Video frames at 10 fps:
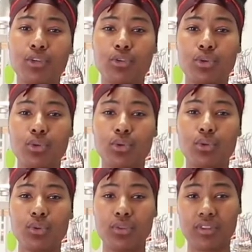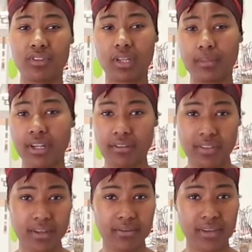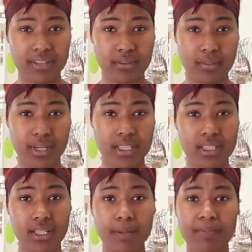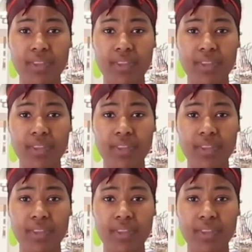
to the stomach of the affected person.